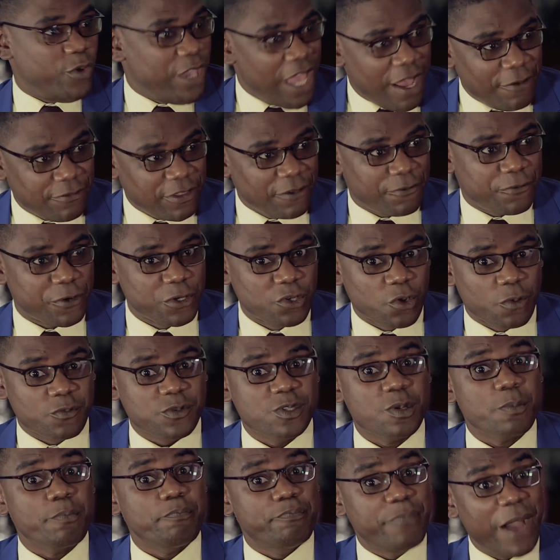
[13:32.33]
We have the
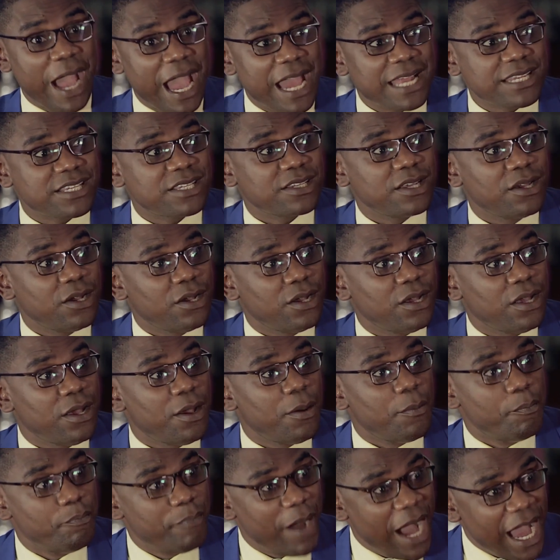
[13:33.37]
freedoms, but
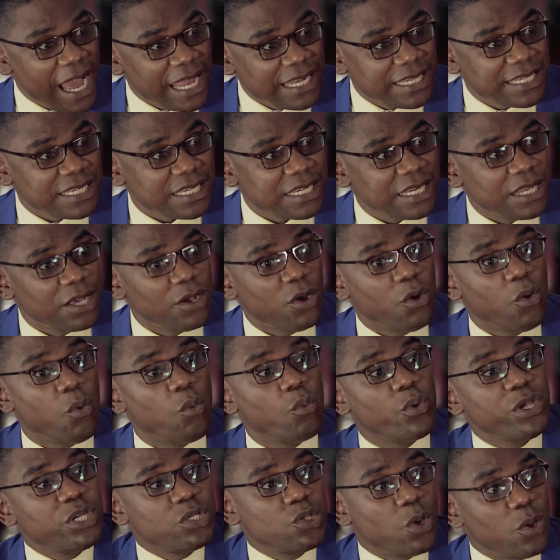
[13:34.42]

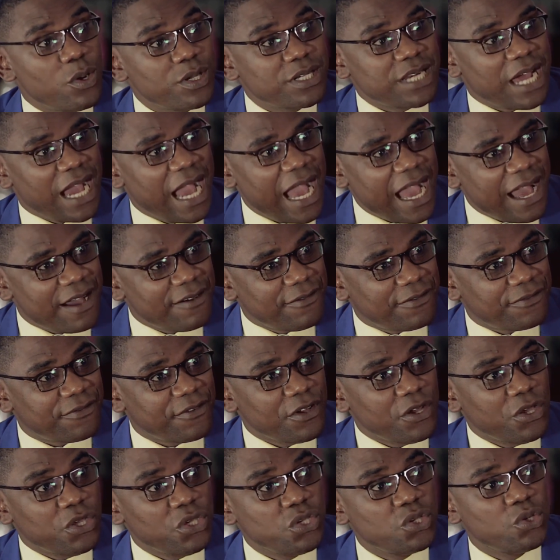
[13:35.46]
we don't
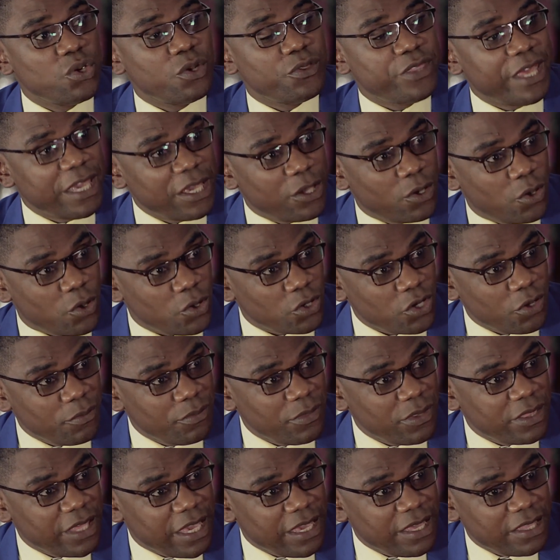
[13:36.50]
have, you know, the
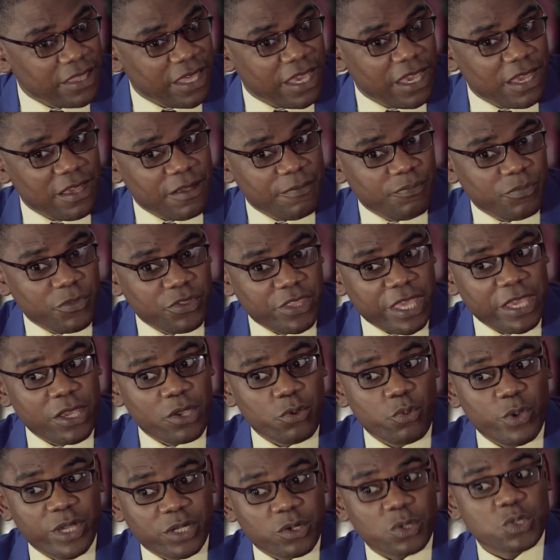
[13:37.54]
economy,
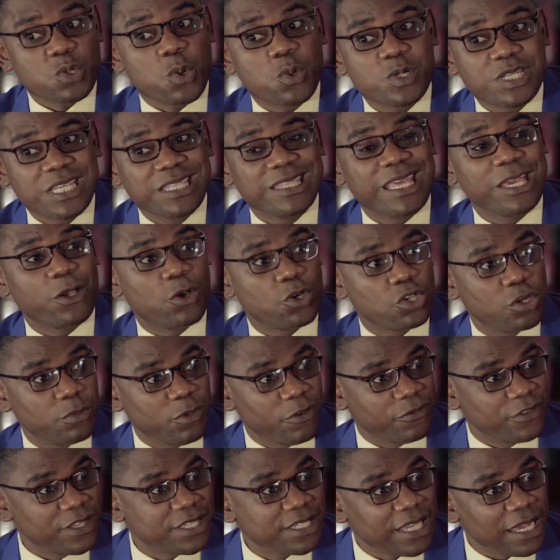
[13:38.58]
we are not holding the
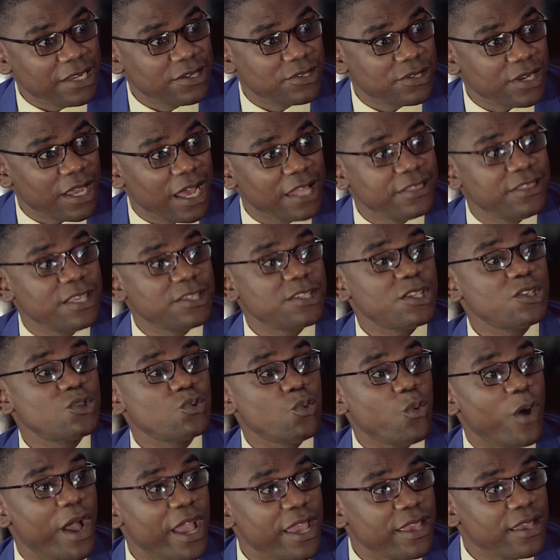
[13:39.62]
economy of this country. And this
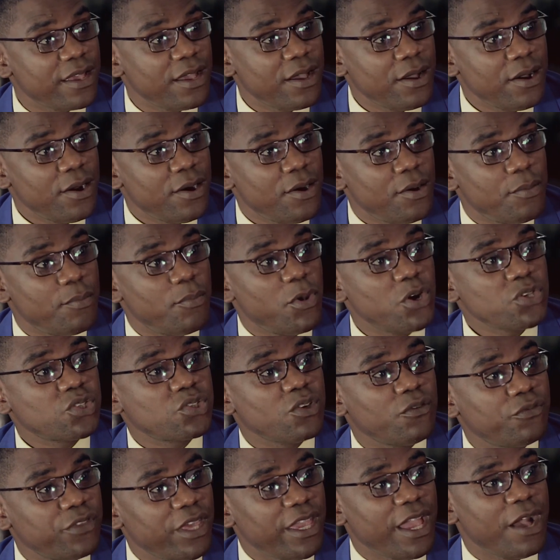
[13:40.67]
is why
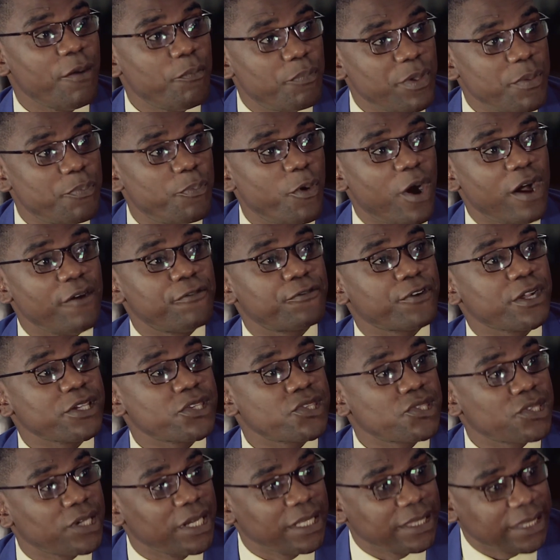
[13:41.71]
most of the young people are
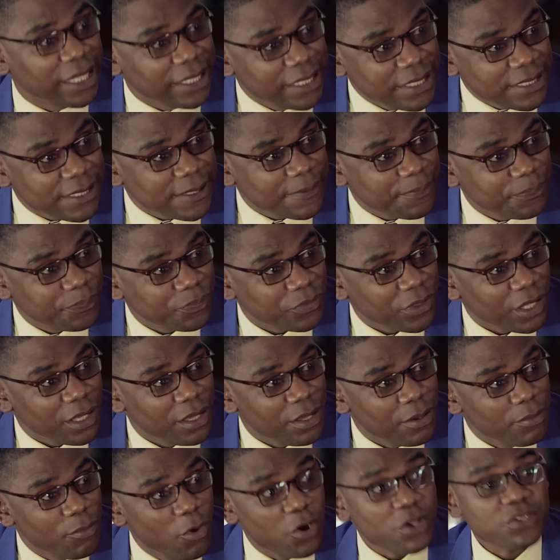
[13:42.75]
frustrated.
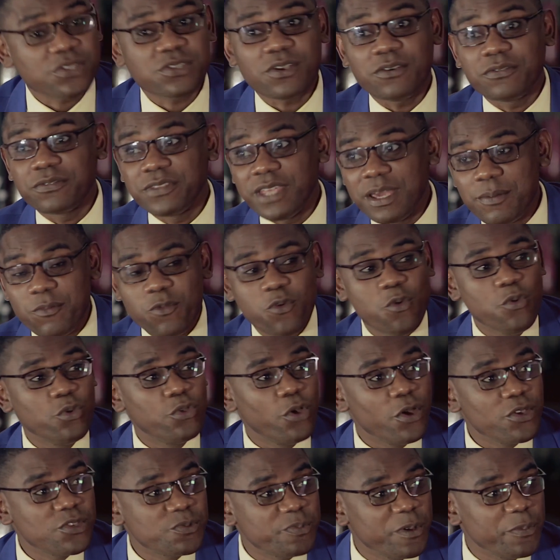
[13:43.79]
Most of them,
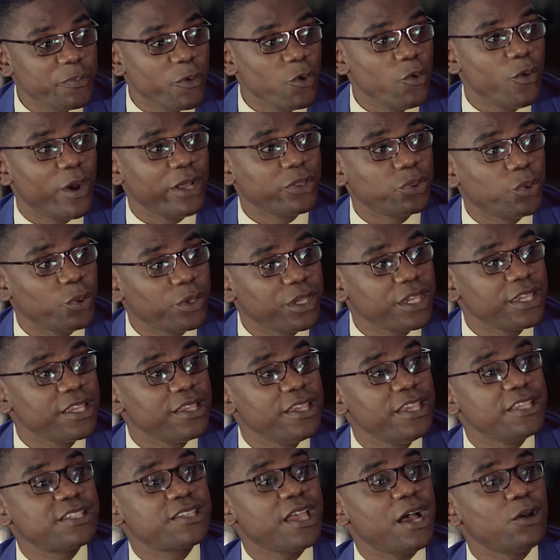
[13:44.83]
those people who are
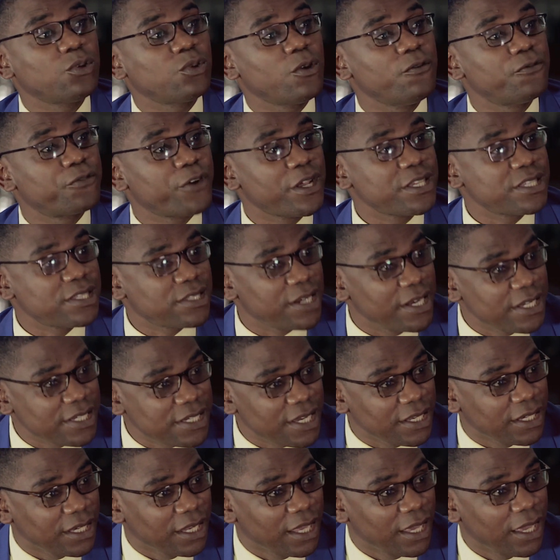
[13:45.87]
talking, it's out of
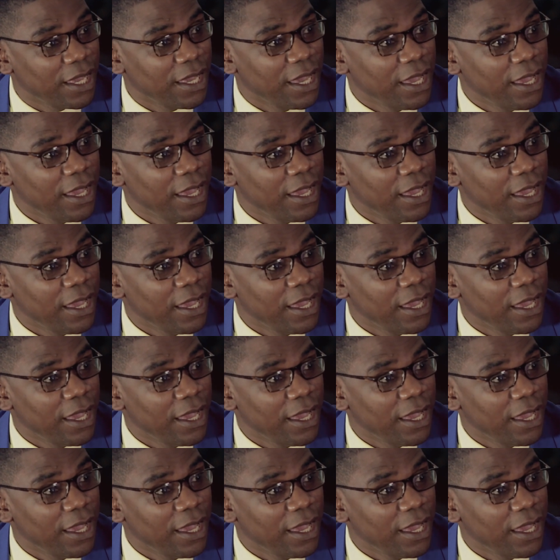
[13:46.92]
frustration.